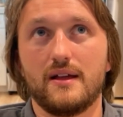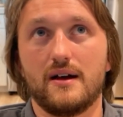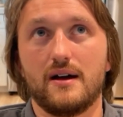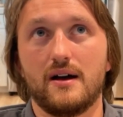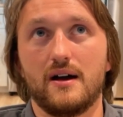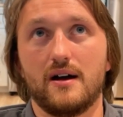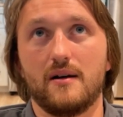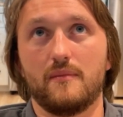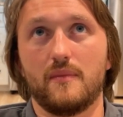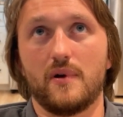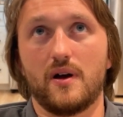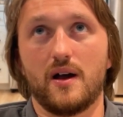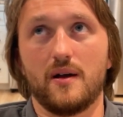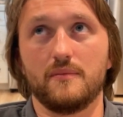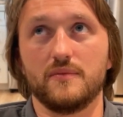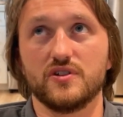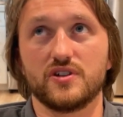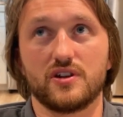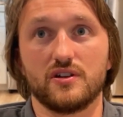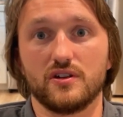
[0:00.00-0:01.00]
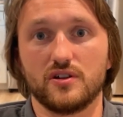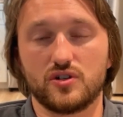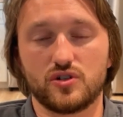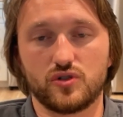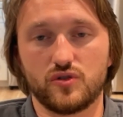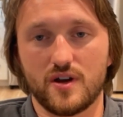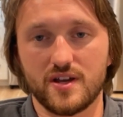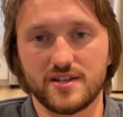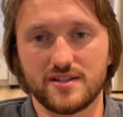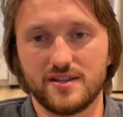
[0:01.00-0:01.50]
I'm just going to
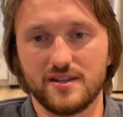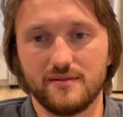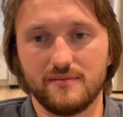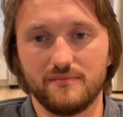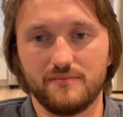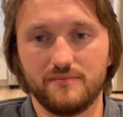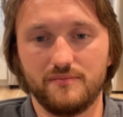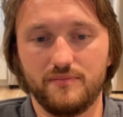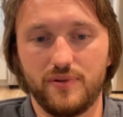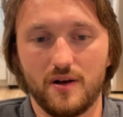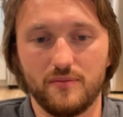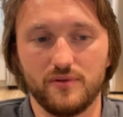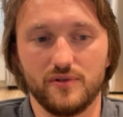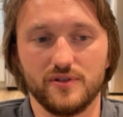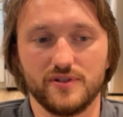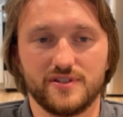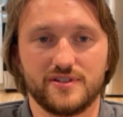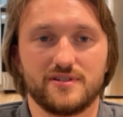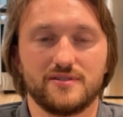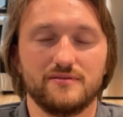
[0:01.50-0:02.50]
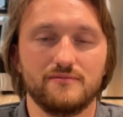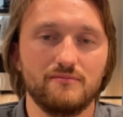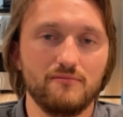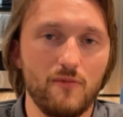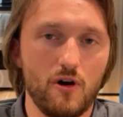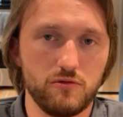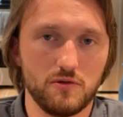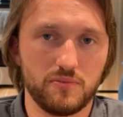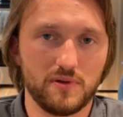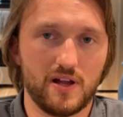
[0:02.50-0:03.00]
trust that Bubble's
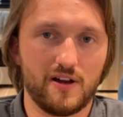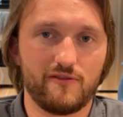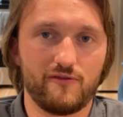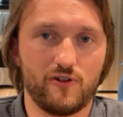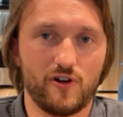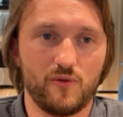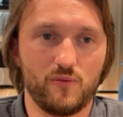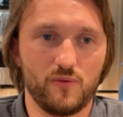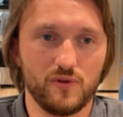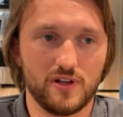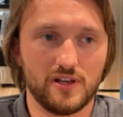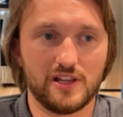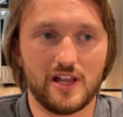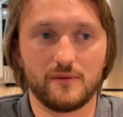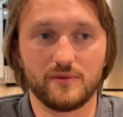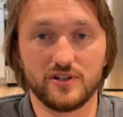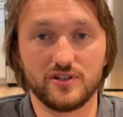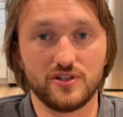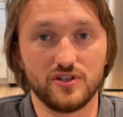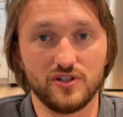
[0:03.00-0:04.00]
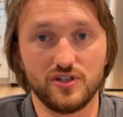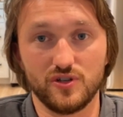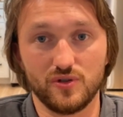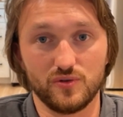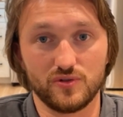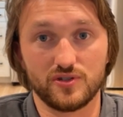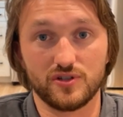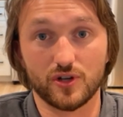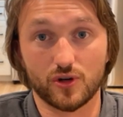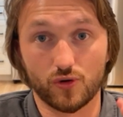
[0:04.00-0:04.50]
mobile platform will allow me to
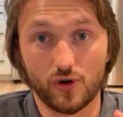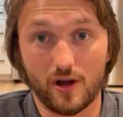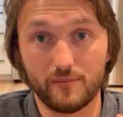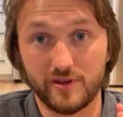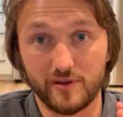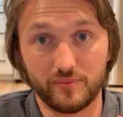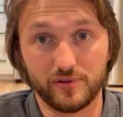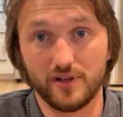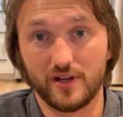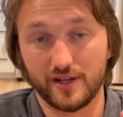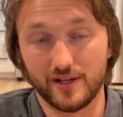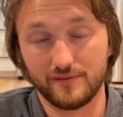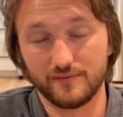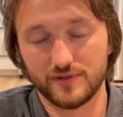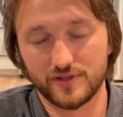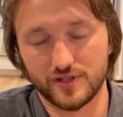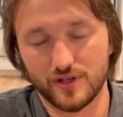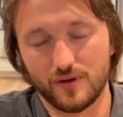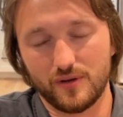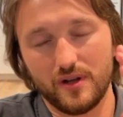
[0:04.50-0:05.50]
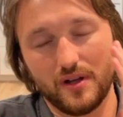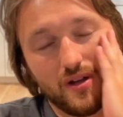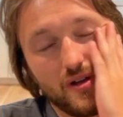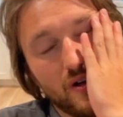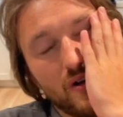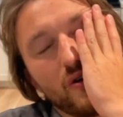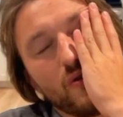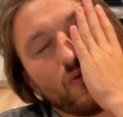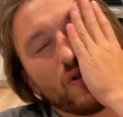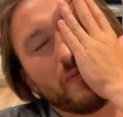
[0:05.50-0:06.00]
use the Crappie plugin. So
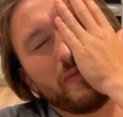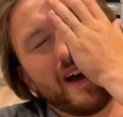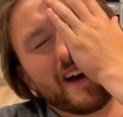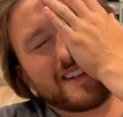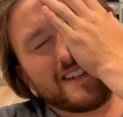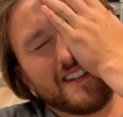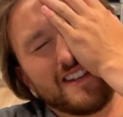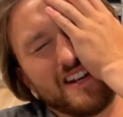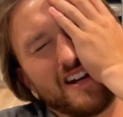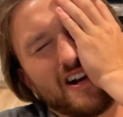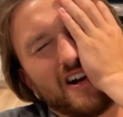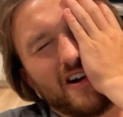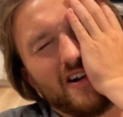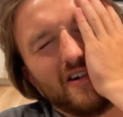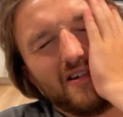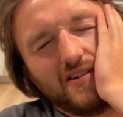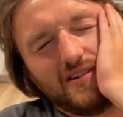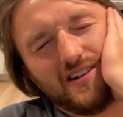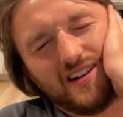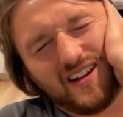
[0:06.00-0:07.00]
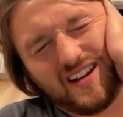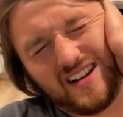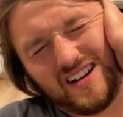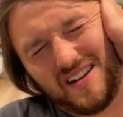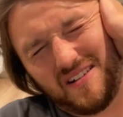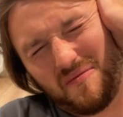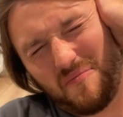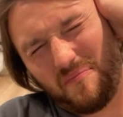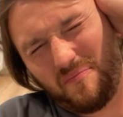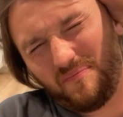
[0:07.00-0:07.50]
we're back to there.
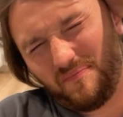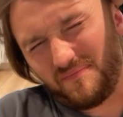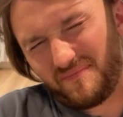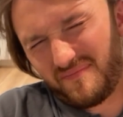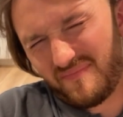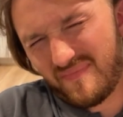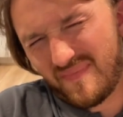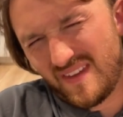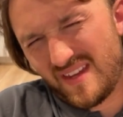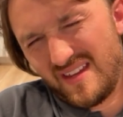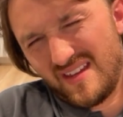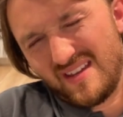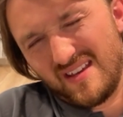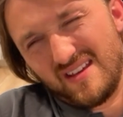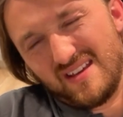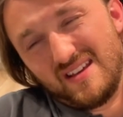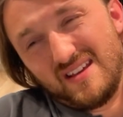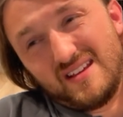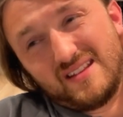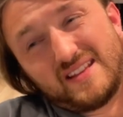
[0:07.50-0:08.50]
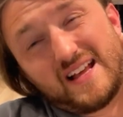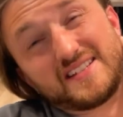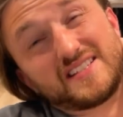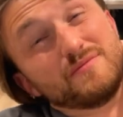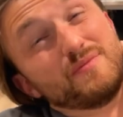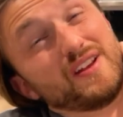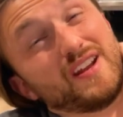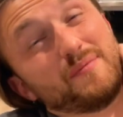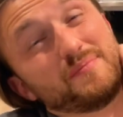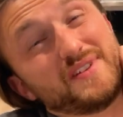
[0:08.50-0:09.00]
Um, that's the
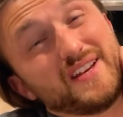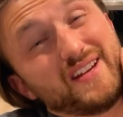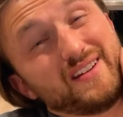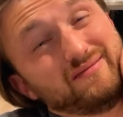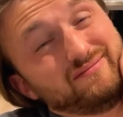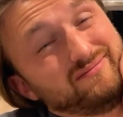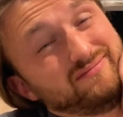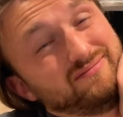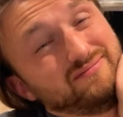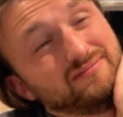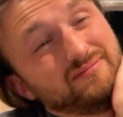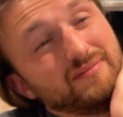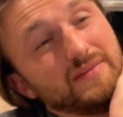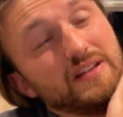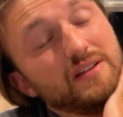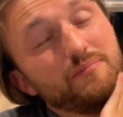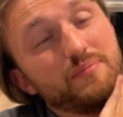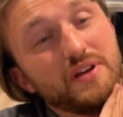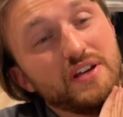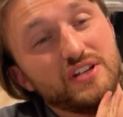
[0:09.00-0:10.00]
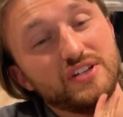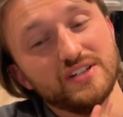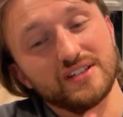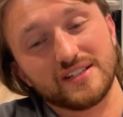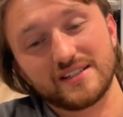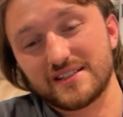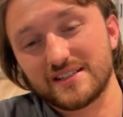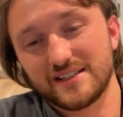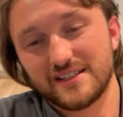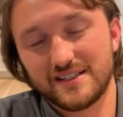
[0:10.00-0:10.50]
main update.
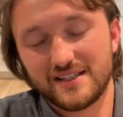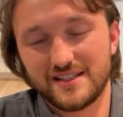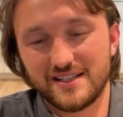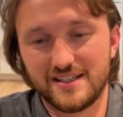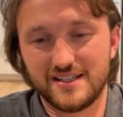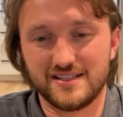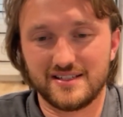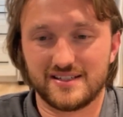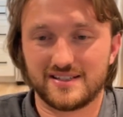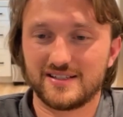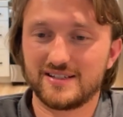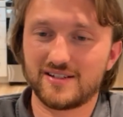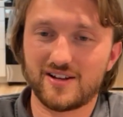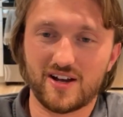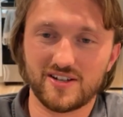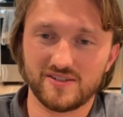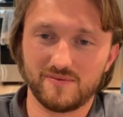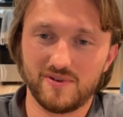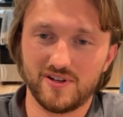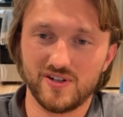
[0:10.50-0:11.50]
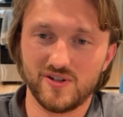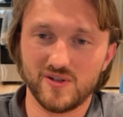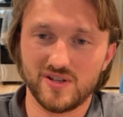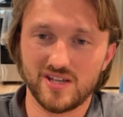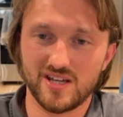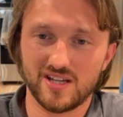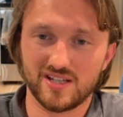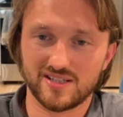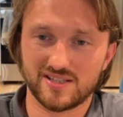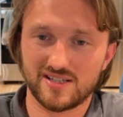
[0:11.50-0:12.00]
Impatience is causing me to do
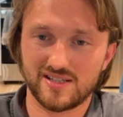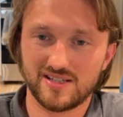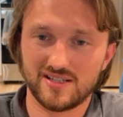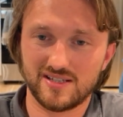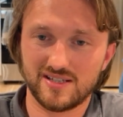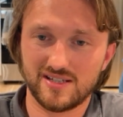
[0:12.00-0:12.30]
things.